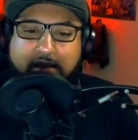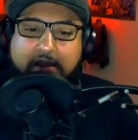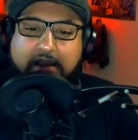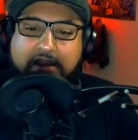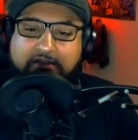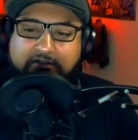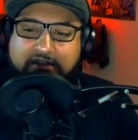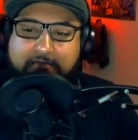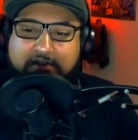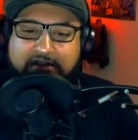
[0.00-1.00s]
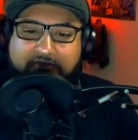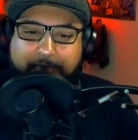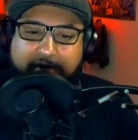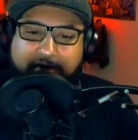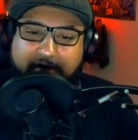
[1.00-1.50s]
And during that medieval
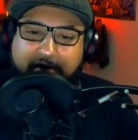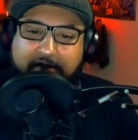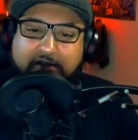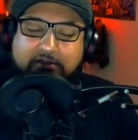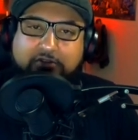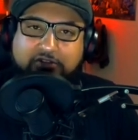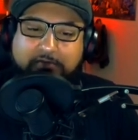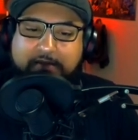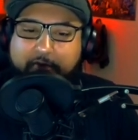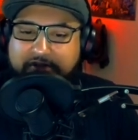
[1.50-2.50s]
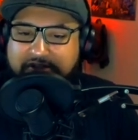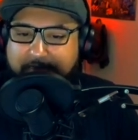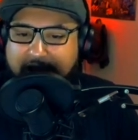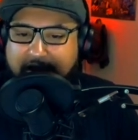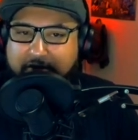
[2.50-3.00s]
period, there are some people in
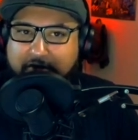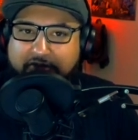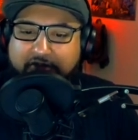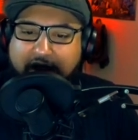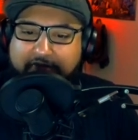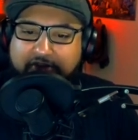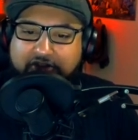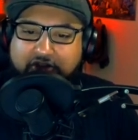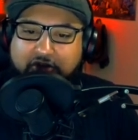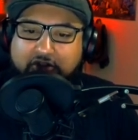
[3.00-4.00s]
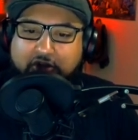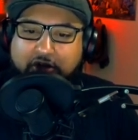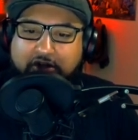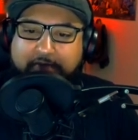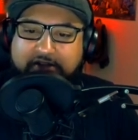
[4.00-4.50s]
Spain who had thought that the certain darker
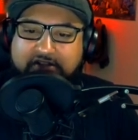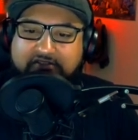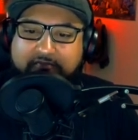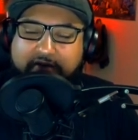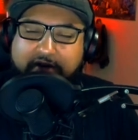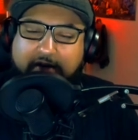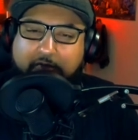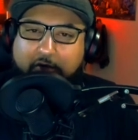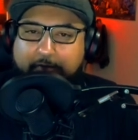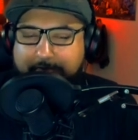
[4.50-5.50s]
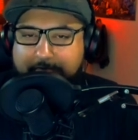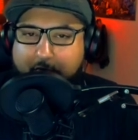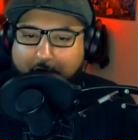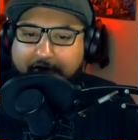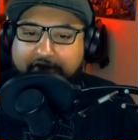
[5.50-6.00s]
depictions of Mary were more
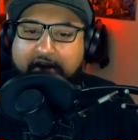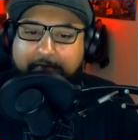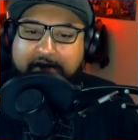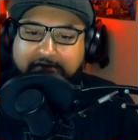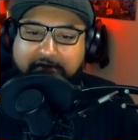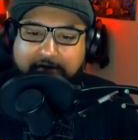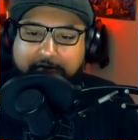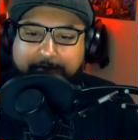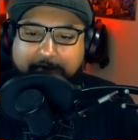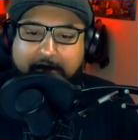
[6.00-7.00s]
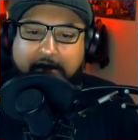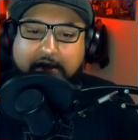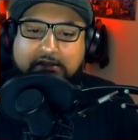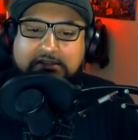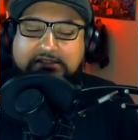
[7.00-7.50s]
authentic, basically.
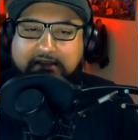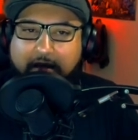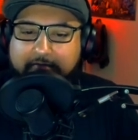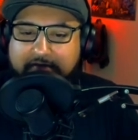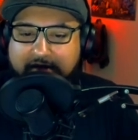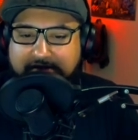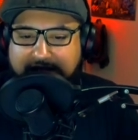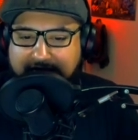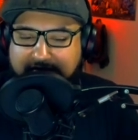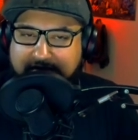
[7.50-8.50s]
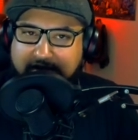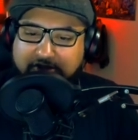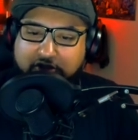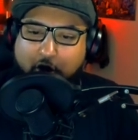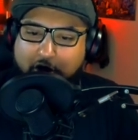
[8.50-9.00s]
Some thought that these
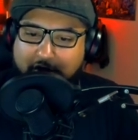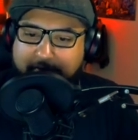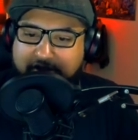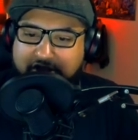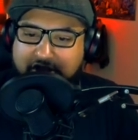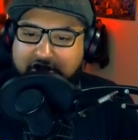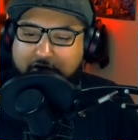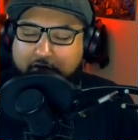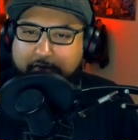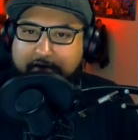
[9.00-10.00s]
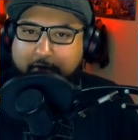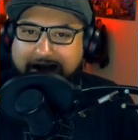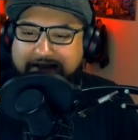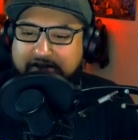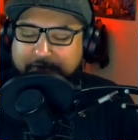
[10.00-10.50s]
darker depictions would be
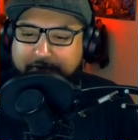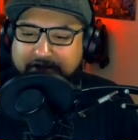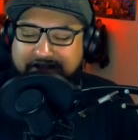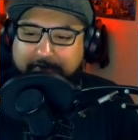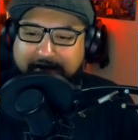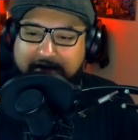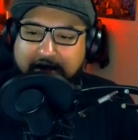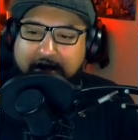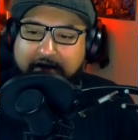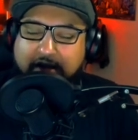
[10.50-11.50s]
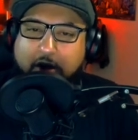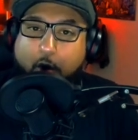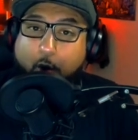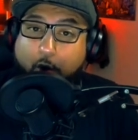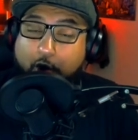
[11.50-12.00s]
miraculously protected by God
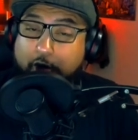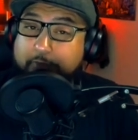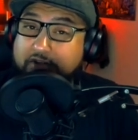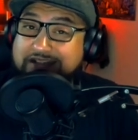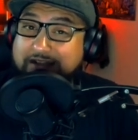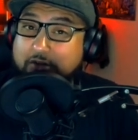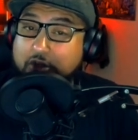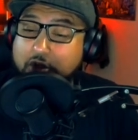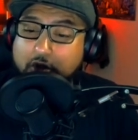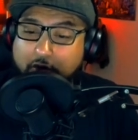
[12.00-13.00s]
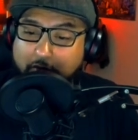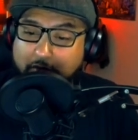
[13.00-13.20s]
or could protect you.